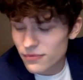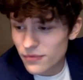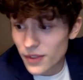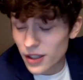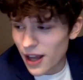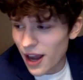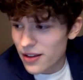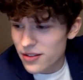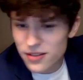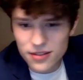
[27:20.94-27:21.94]

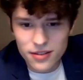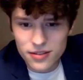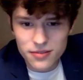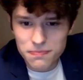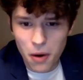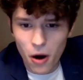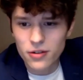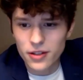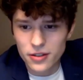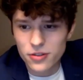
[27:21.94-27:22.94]
Alas, this
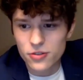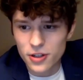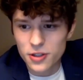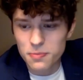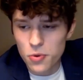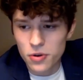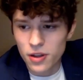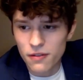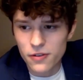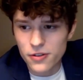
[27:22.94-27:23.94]
parting strikes poor
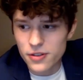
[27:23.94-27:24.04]
lovers